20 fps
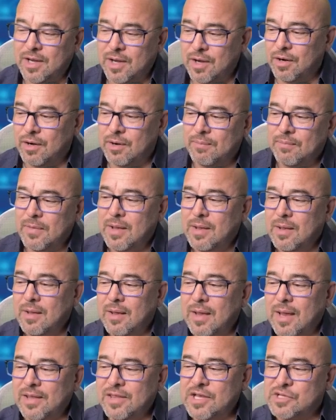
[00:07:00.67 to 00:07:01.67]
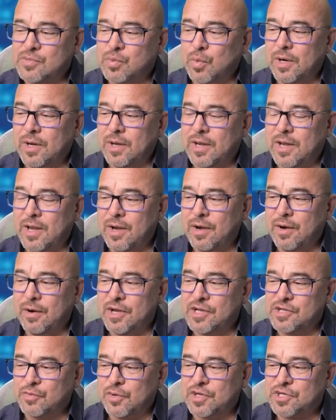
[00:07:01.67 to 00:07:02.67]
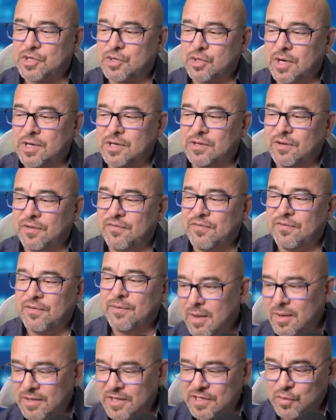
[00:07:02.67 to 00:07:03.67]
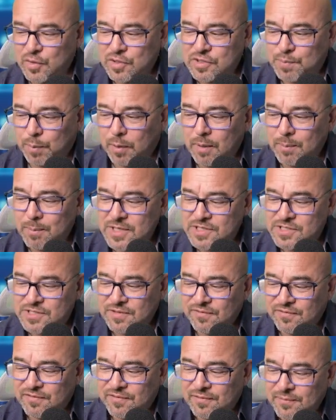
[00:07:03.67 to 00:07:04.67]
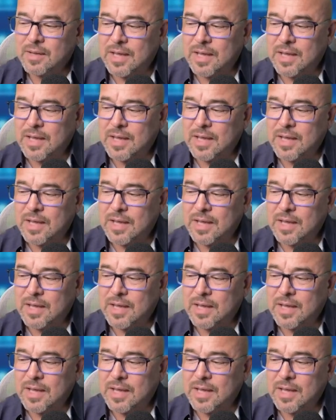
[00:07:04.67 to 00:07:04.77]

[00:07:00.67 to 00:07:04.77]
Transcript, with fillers: here, and this one here is restrictive, and this one's permissive.